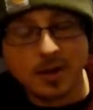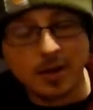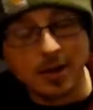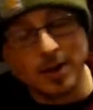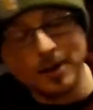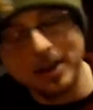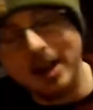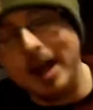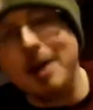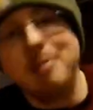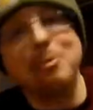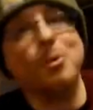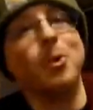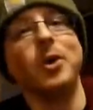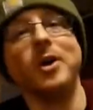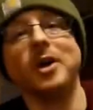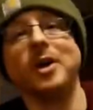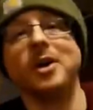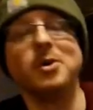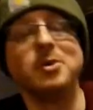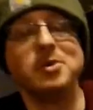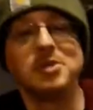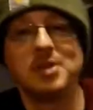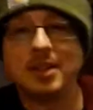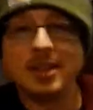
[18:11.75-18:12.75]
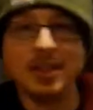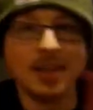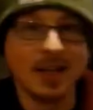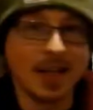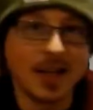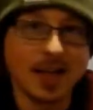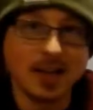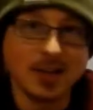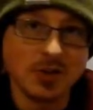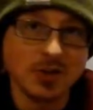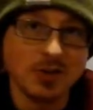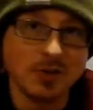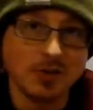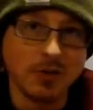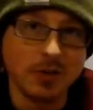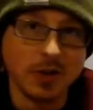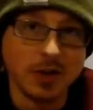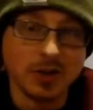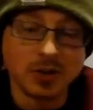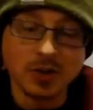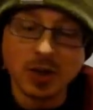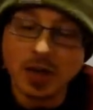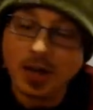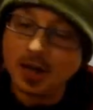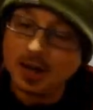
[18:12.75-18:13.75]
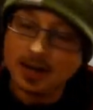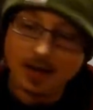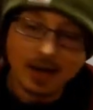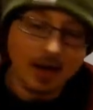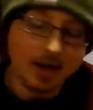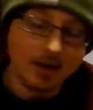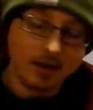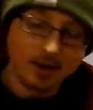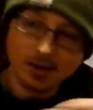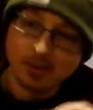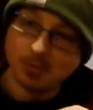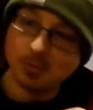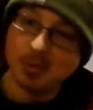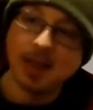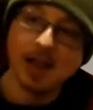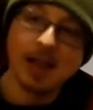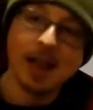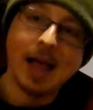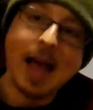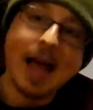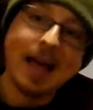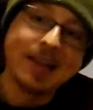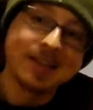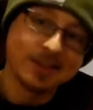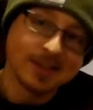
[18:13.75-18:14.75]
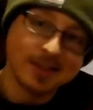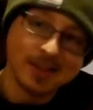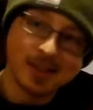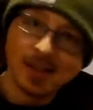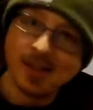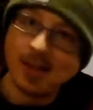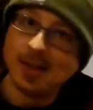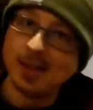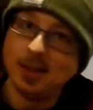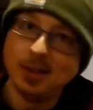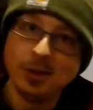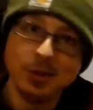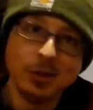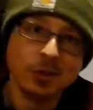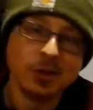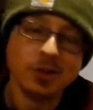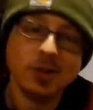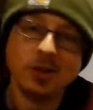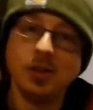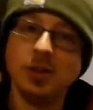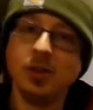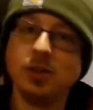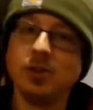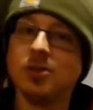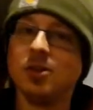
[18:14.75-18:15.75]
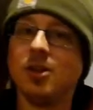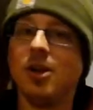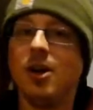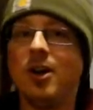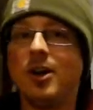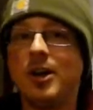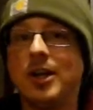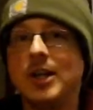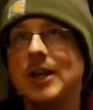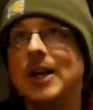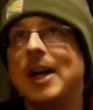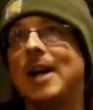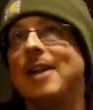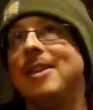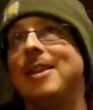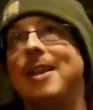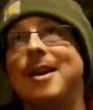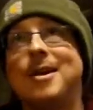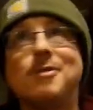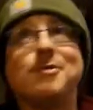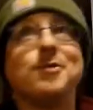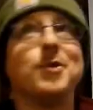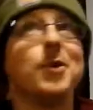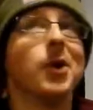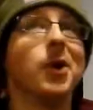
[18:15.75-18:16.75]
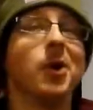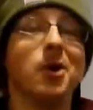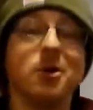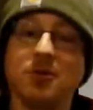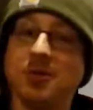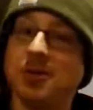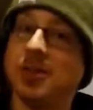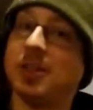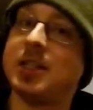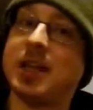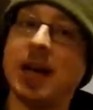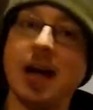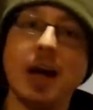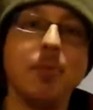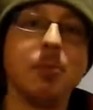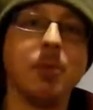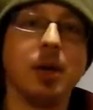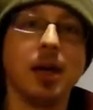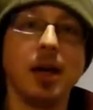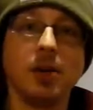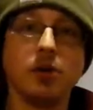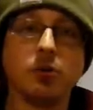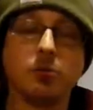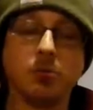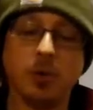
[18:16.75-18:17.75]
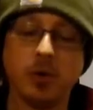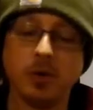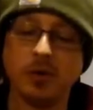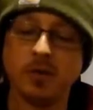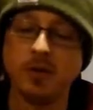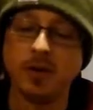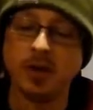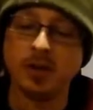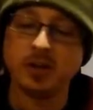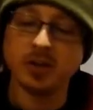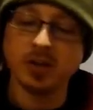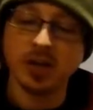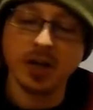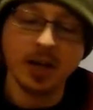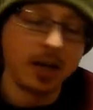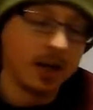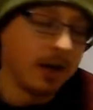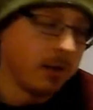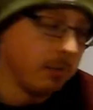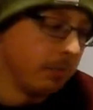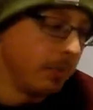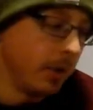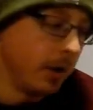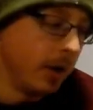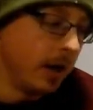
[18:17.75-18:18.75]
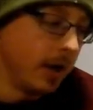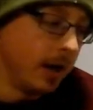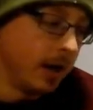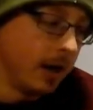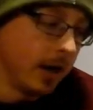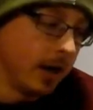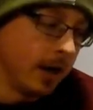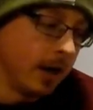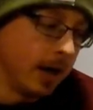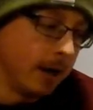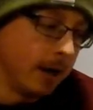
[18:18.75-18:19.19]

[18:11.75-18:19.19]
A lot more goes into catching fish. Now, this may last years and years longer, and therefore over time catch more fish, but